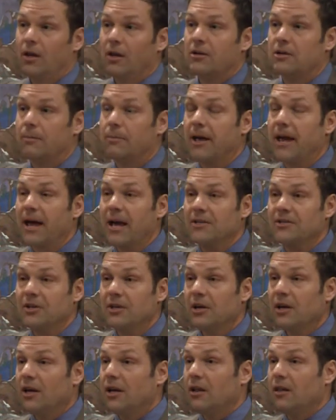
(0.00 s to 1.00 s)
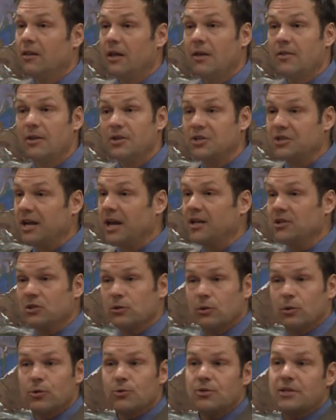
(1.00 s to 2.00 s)
to pass, then the states
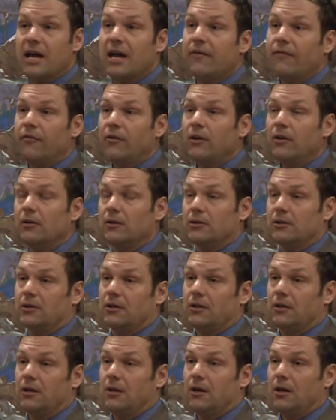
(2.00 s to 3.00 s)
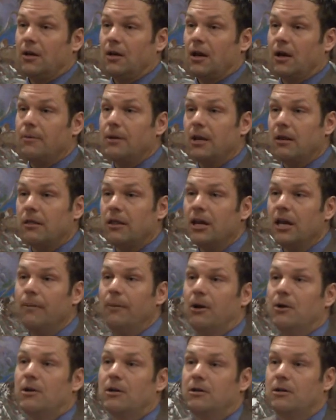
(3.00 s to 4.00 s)
lose that field. I mean, think
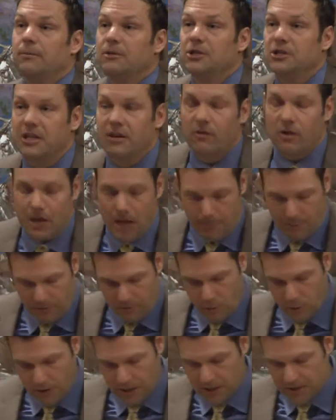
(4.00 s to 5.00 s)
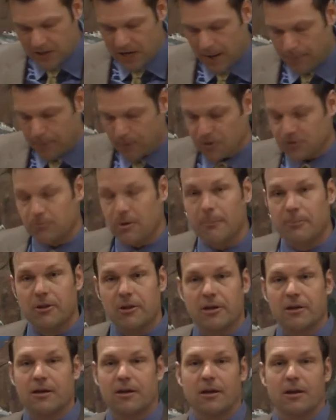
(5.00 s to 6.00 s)
about, let me just give you a couple of quick examples. Remember
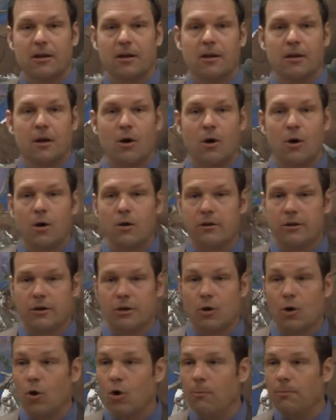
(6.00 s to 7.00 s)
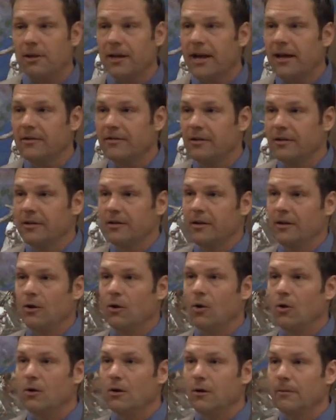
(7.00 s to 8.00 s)
the coal plant in
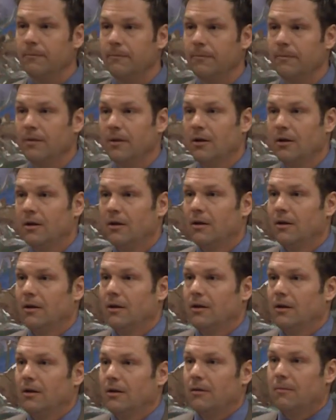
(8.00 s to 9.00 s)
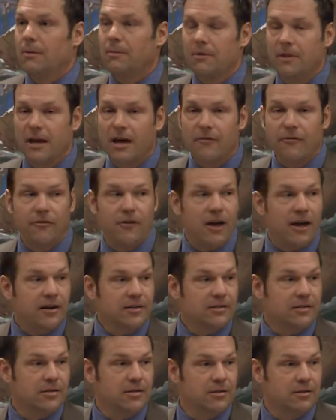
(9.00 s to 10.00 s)
Holcomb? Remember that
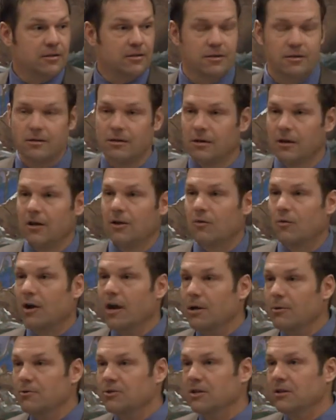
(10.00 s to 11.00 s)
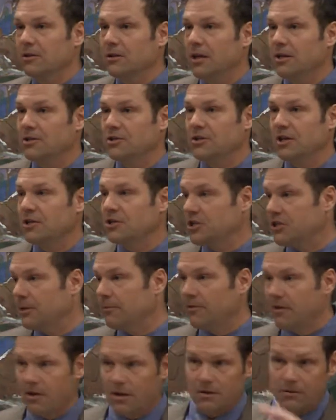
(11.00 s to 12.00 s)
fight? Ronnie was in the legislature.
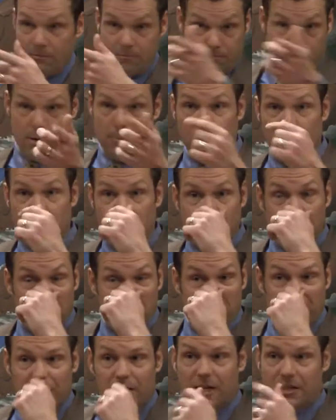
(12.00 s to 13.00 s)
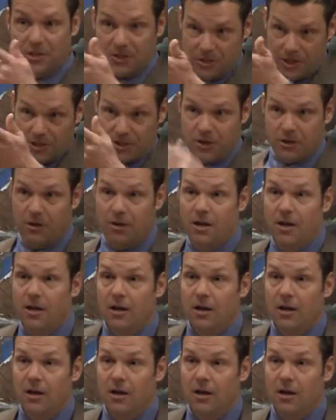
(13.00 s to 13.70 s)
Some of the people in this room were in the legislature